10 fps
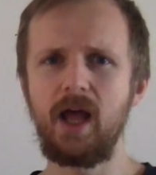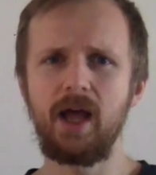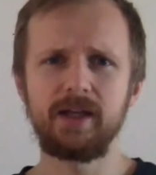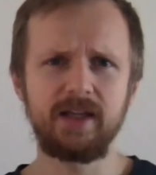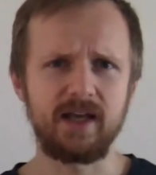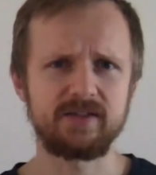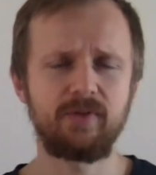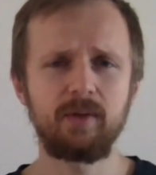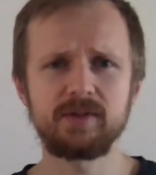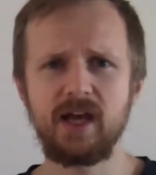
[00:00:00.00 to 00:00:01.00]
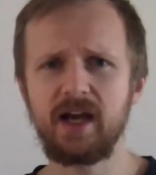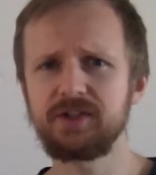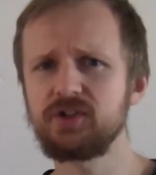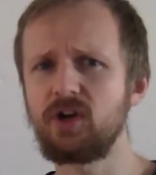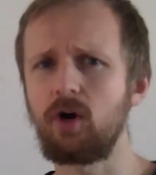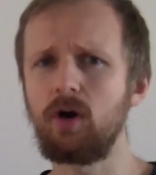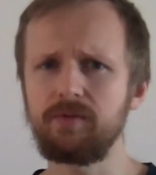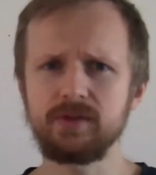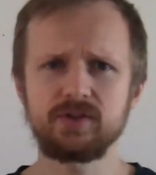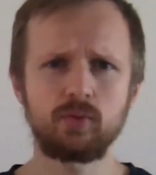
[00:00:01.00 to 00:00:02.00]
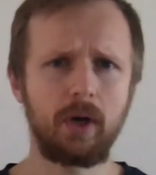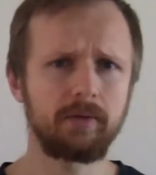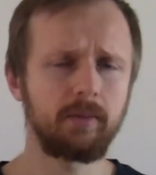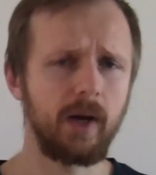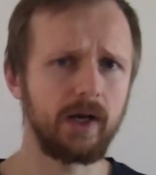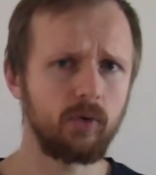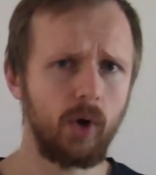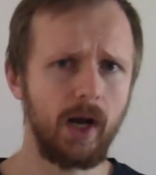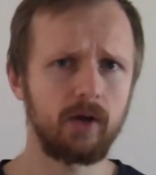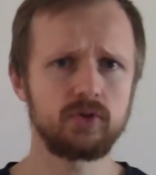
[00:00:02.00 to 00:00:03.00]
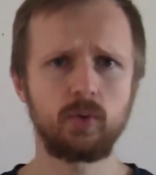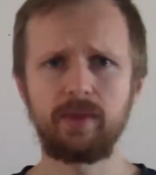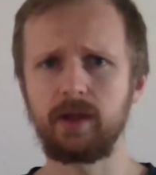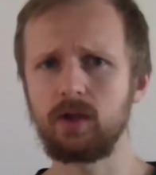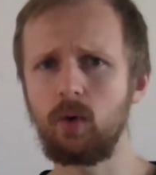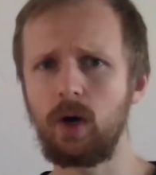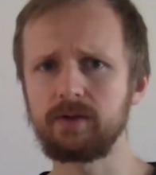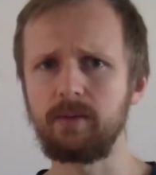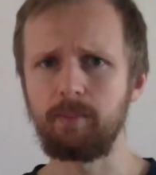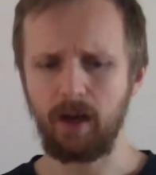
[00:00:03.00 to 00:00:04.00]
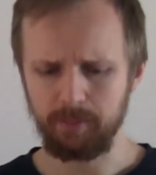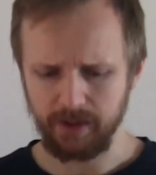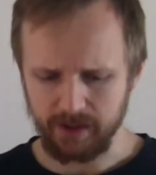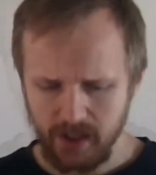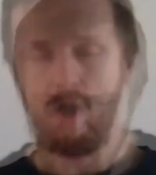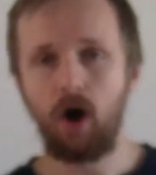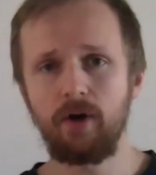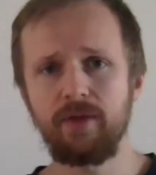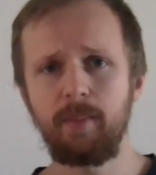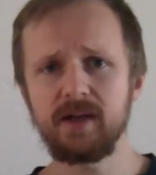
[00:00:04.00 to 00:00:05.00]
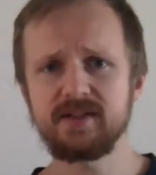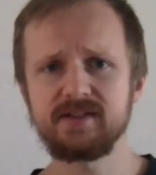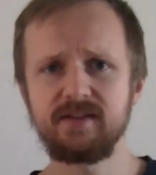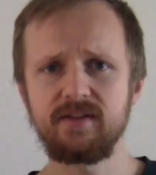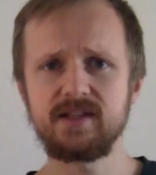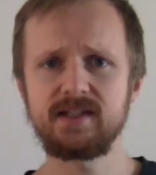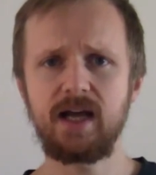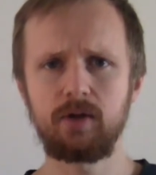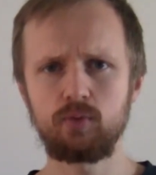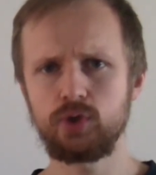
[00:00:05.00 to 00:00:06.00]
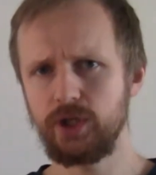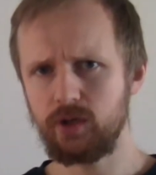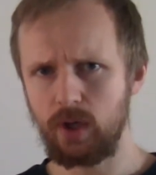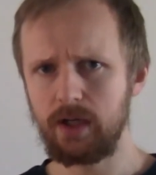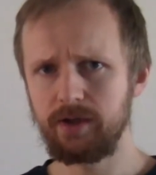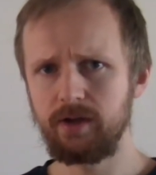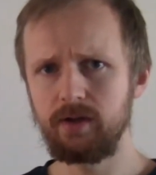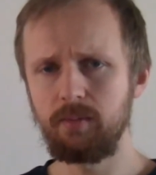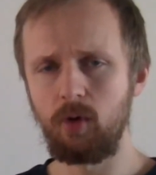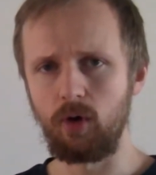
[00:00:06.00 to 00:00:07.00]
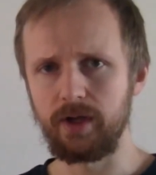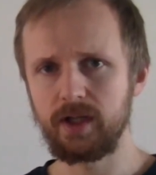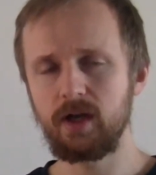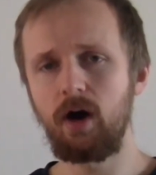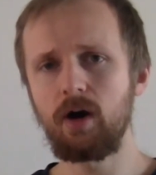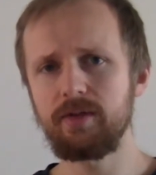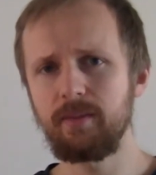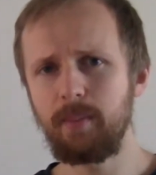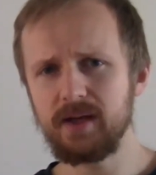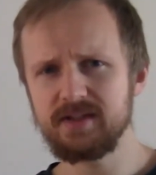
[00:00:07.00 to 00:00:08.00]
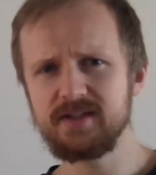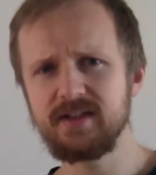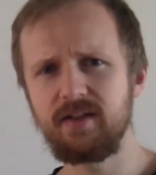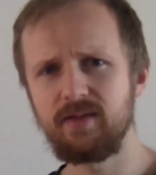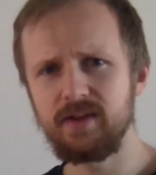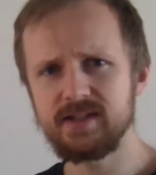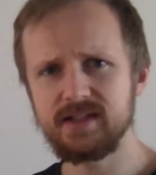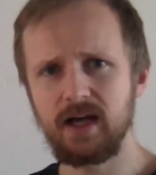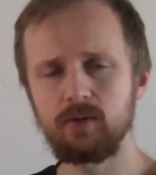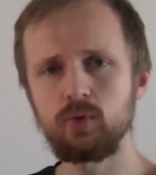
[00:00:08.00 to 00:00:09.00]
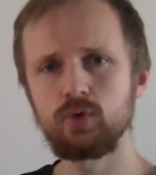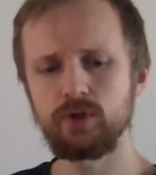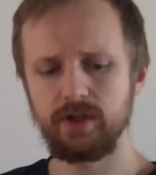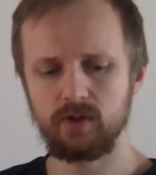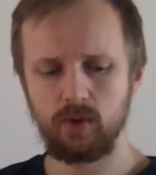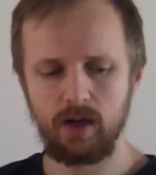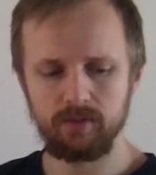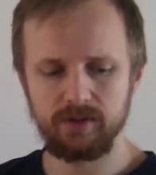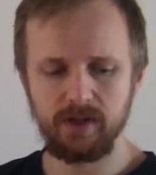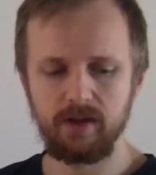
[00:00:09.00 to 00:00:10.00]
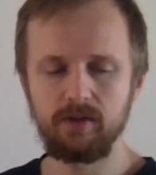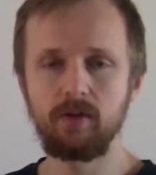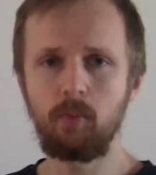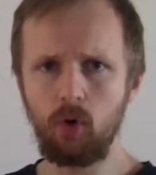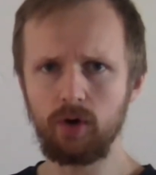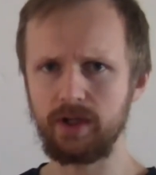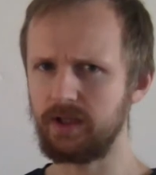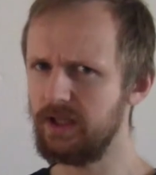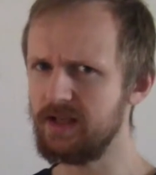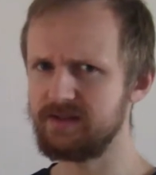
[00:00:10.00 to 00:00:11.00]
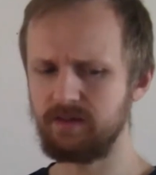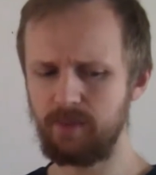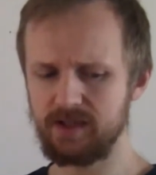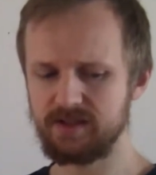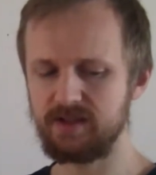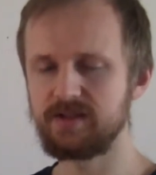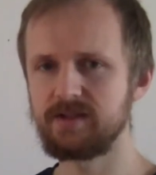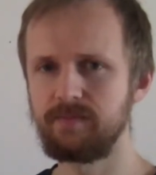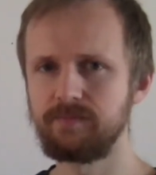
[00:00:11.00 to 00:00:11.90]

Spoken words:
Yes, famous actors are often surrounded by crowds when they go out in public. Are the buses in this town usually crowded in the morning? Are the buses in this town usually crowded in the morning? Yes, the buses.